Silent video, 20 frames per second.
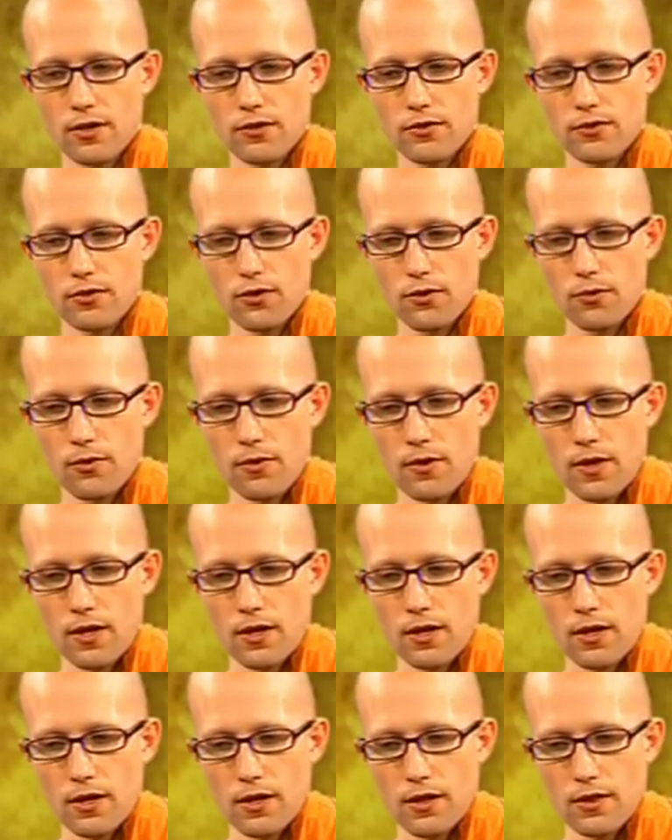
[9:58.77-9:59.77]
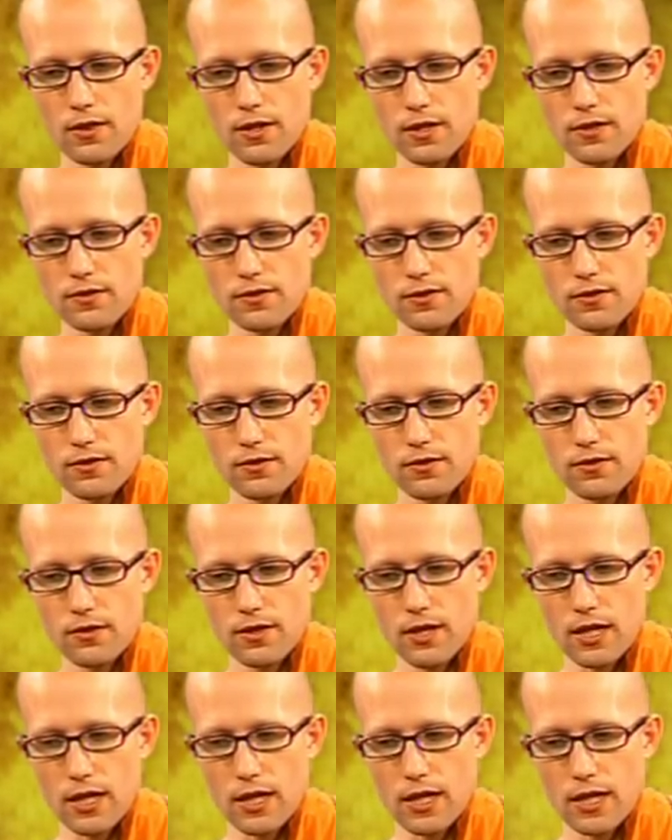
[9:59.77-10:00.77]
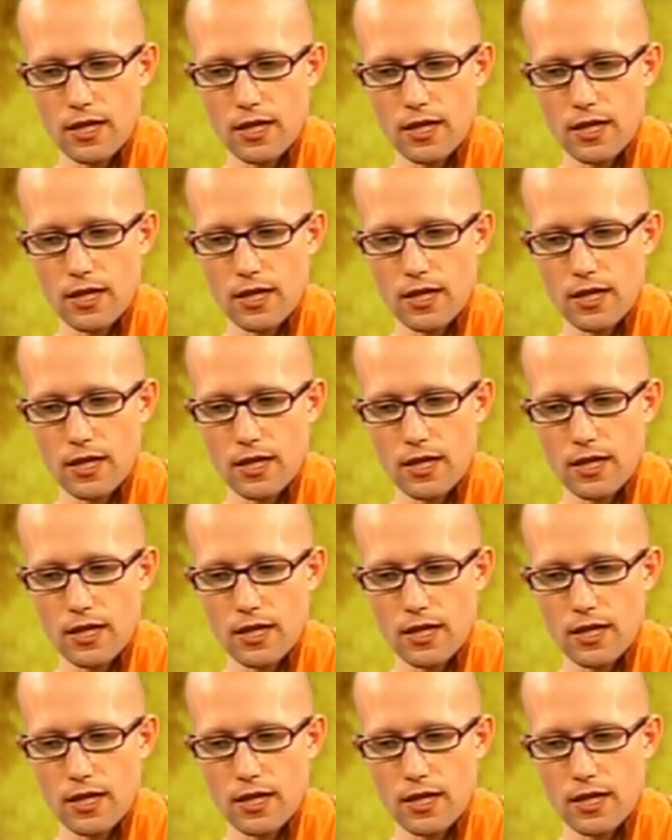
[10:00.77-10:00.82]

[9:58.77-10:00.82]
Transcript: So this is the